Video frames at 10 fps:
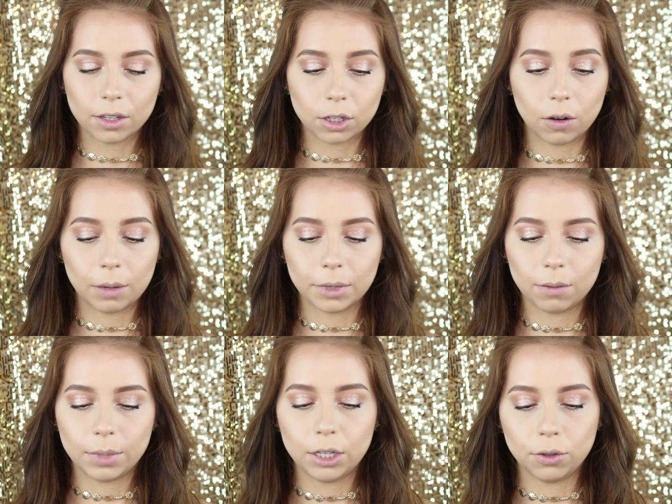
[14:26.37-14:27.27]
So I'm going
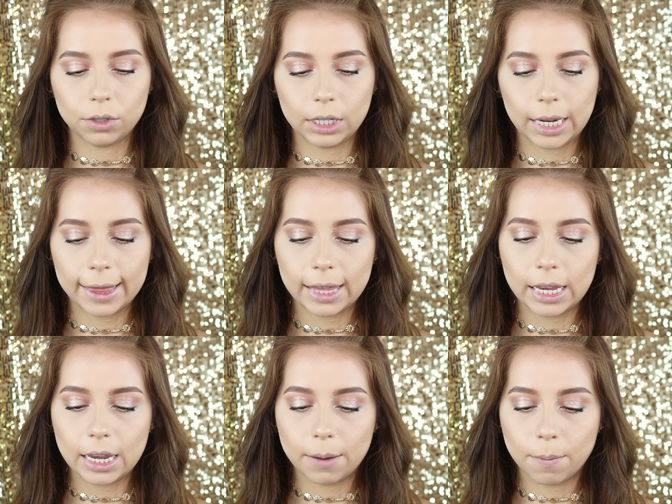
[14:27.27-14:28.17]
to be using
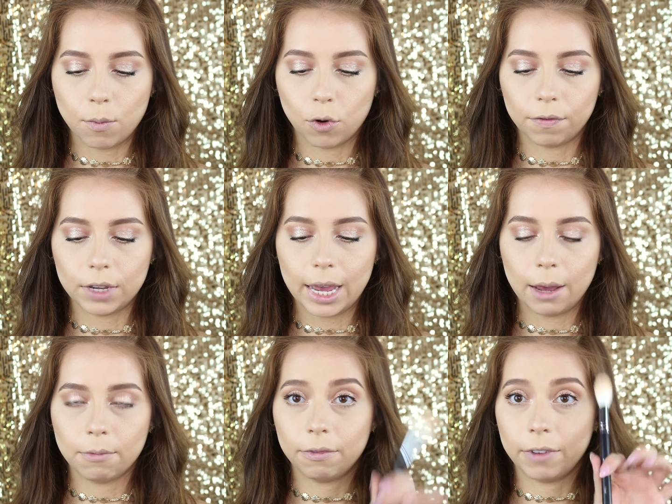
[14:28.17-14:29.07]
the Morphe
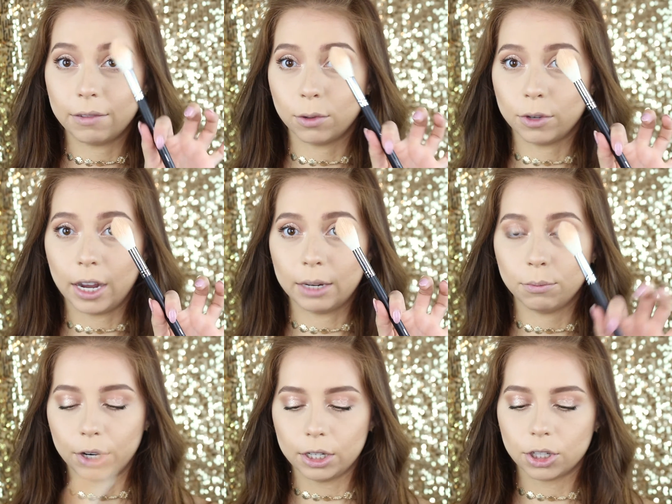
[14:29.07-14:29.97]

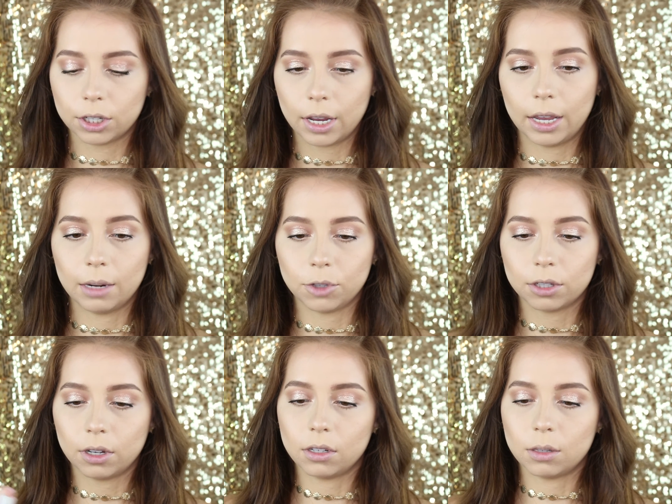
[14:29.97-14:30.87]
M509 brush, and I'm
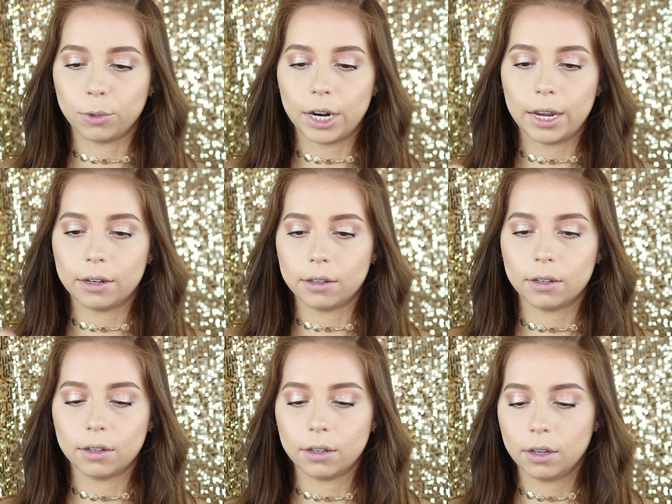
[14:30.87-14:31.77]
just going to spray it
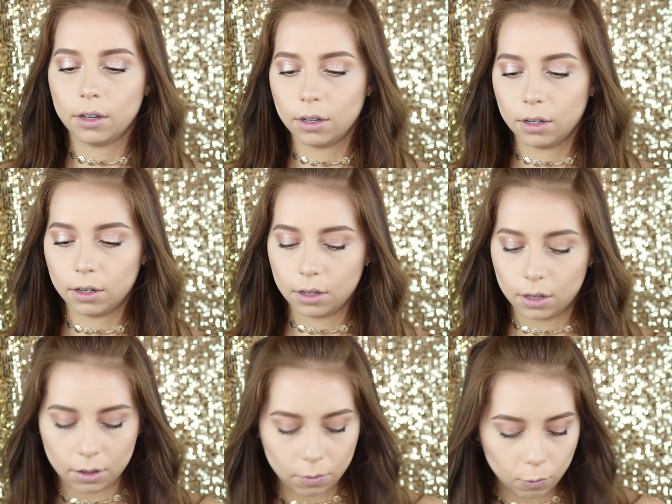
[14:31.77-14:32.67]

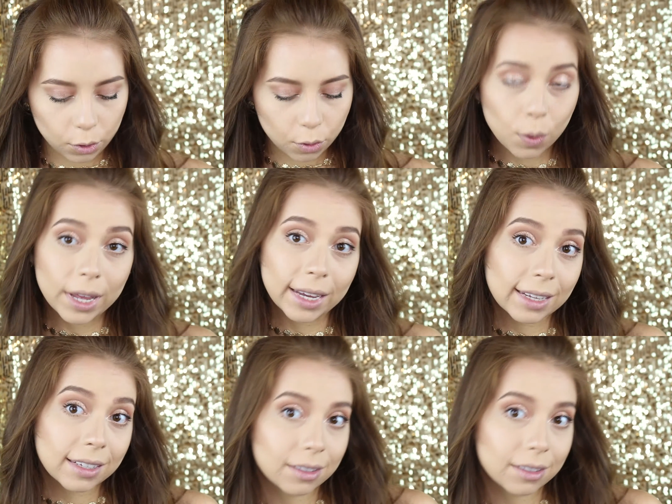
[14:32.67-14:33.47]
real quick.